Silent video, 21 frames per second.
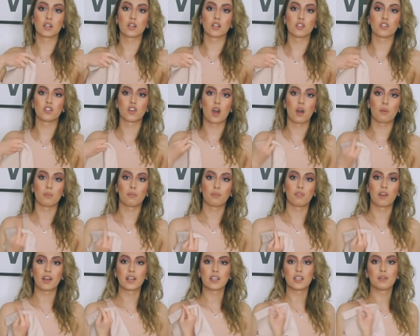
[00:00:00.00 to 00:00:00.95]
a good job
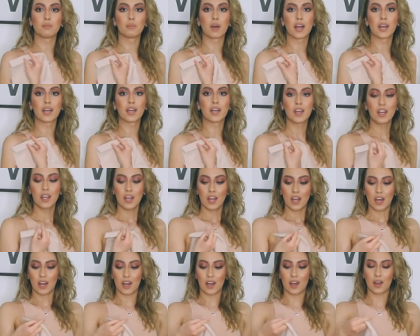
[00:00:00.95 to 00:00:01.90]
finding my
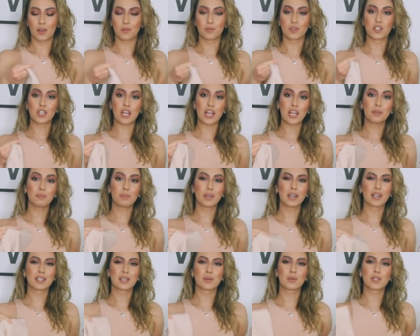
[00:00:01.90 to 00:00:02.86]
um, shade
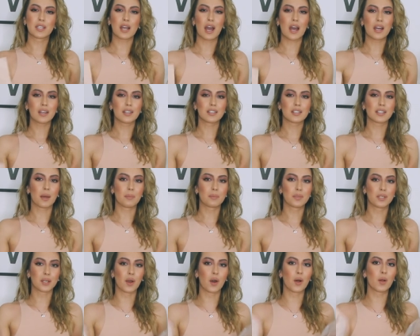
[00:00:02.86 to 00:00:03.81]
because I was kind of
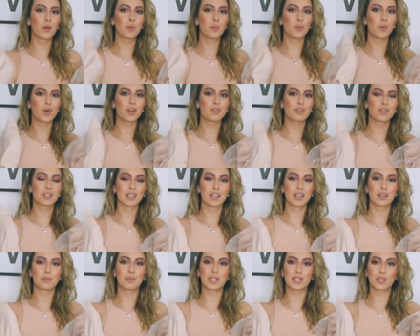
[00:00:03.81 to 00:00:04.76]
skeptical what if it's
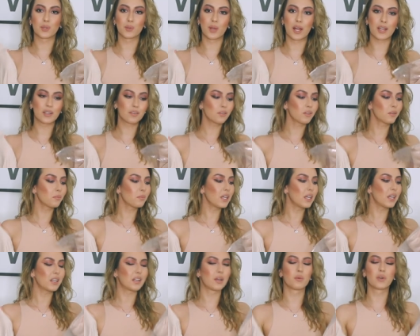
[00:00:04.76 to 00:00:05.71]
gonna be too light for
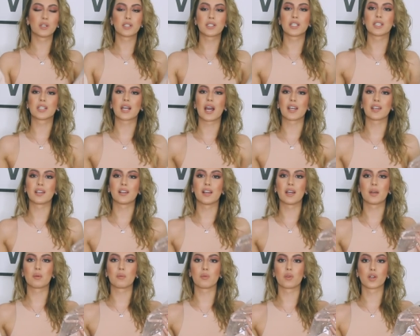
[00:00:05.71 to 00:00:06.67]
me and I wanted kind of
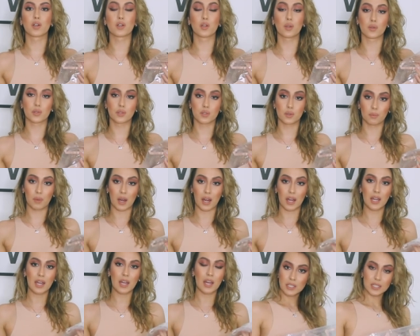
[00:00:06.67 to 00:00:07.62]
like more close to
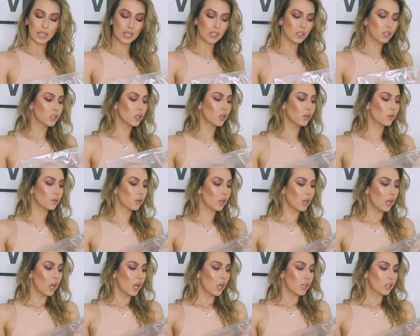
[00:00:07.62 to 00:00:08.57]
my skin
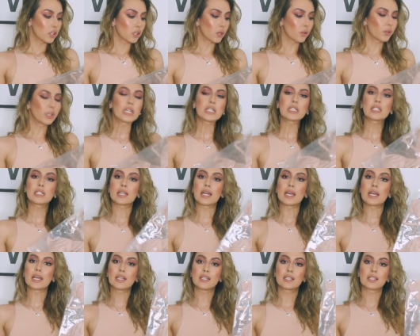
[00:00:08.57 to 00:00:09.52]
tone. So this
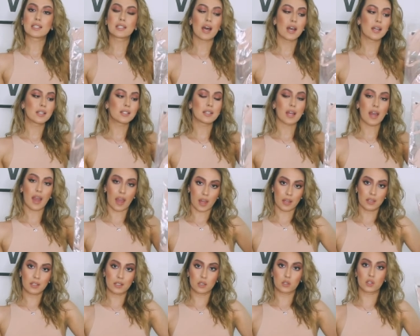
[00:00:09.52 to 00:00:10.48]
is size
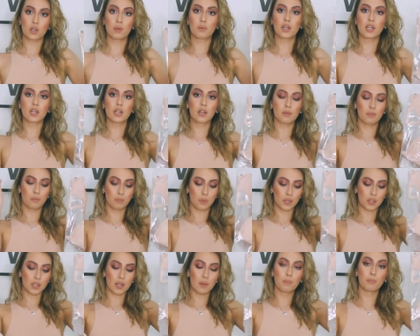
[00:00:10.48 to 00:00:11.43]
S so I'm gonna
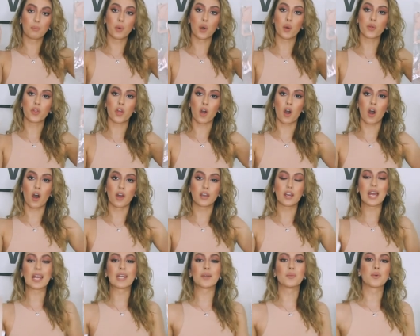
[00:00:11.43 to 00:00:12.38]
put them both on
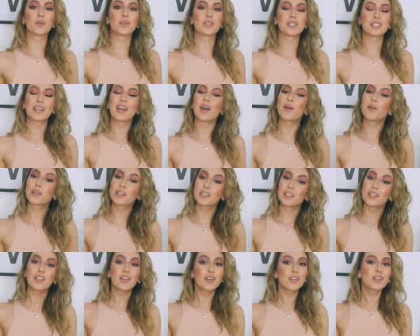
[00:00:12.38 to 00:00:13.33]
and we'll see how it
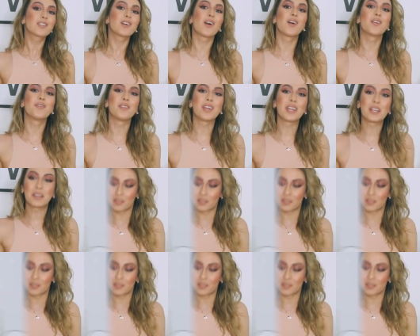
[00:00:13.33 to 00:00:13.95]
looks on me.